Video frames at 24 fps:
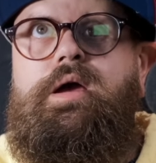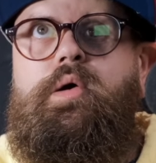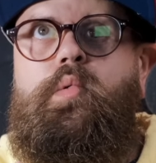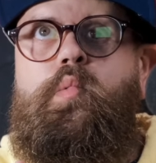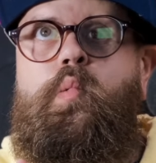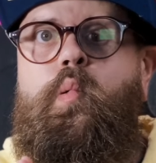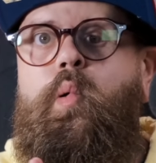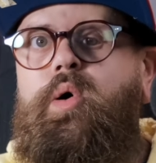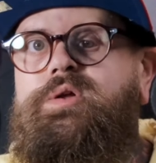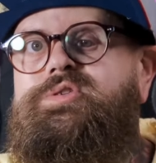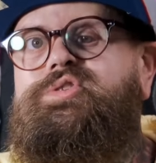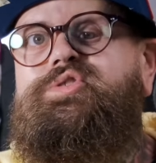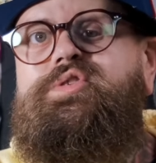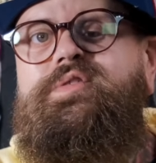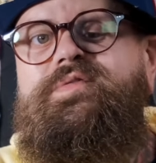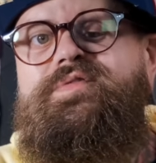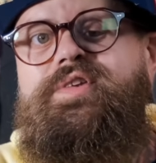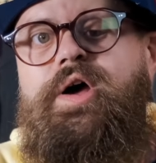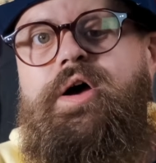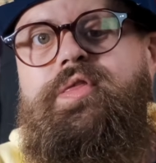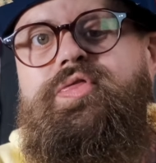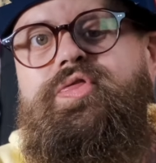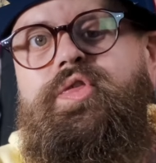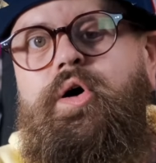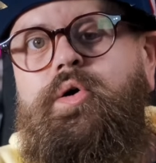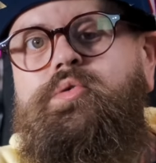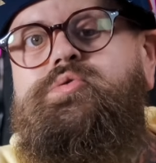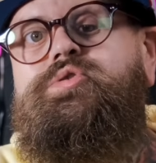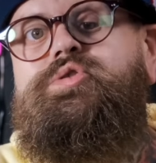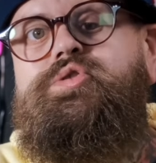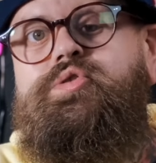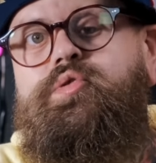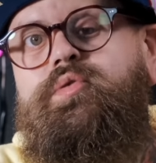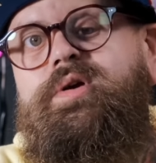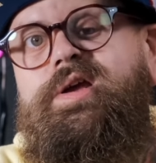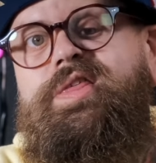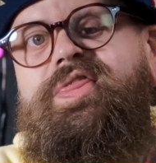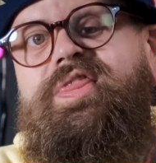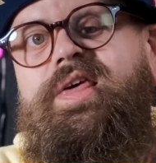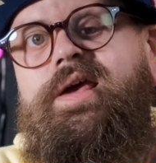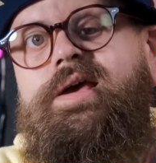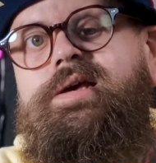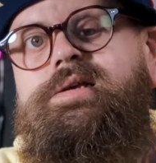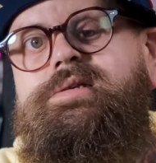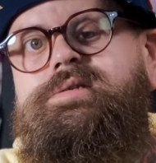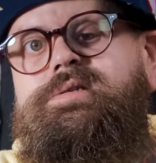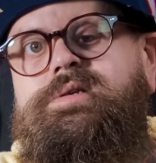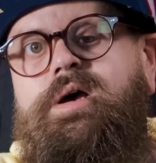once you've done those three
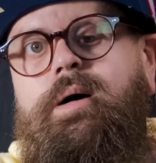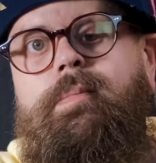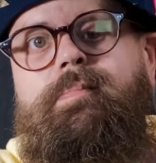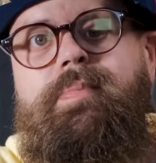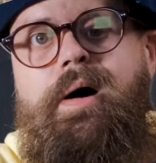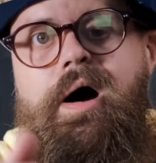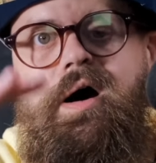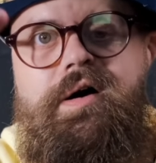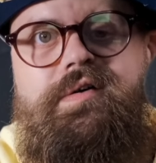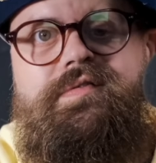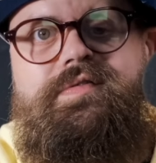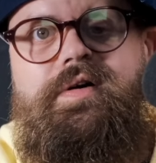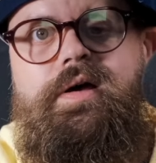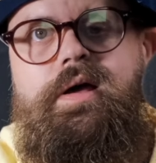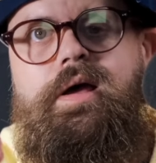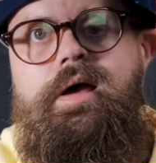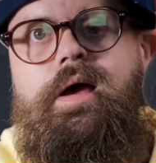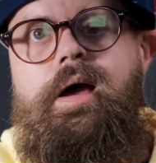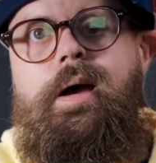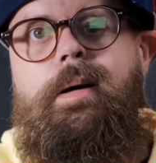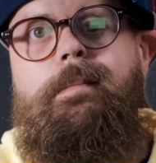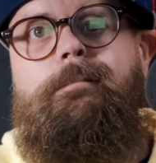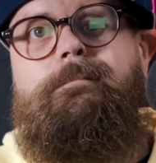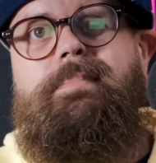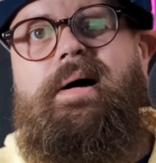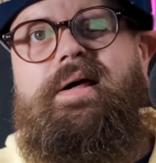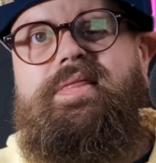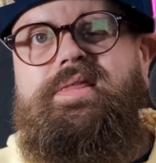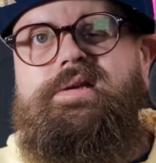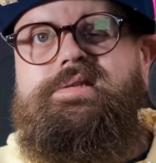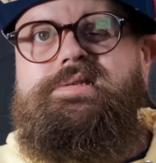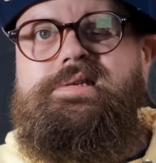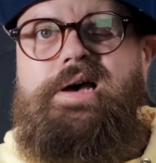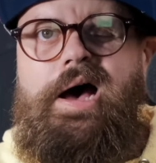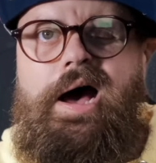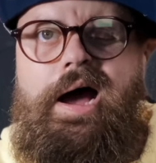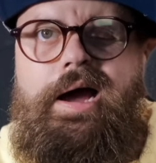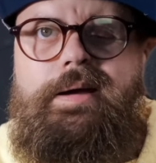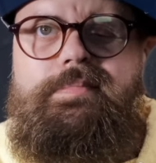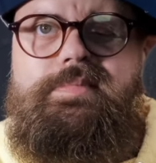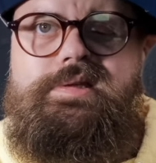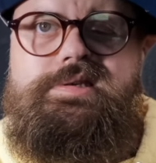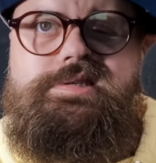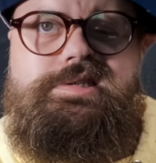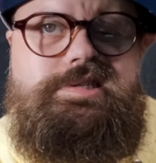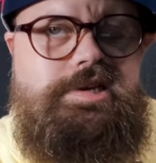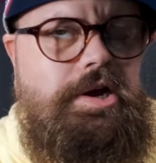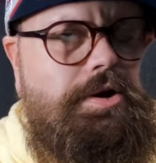things above, by the time the
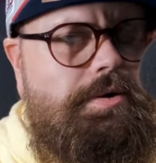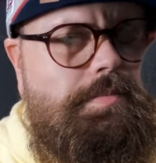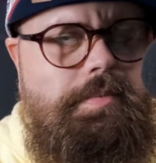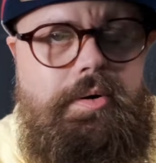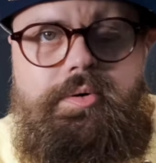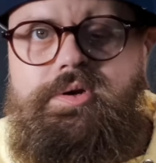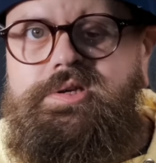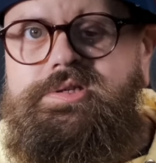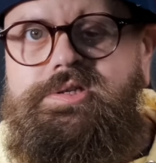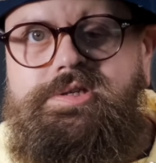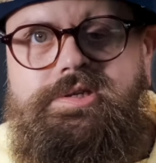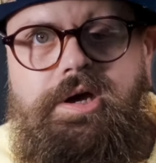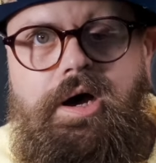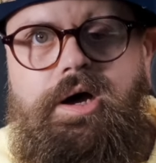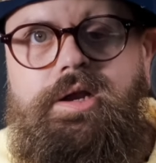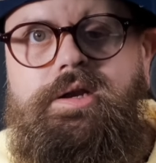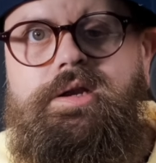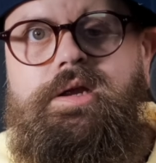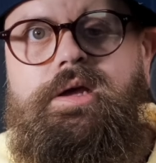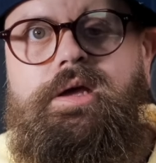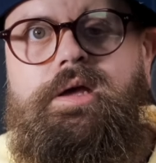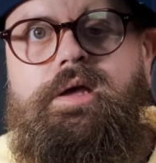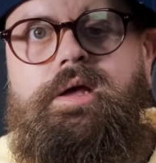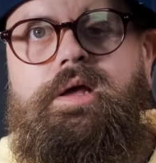ceremony's done,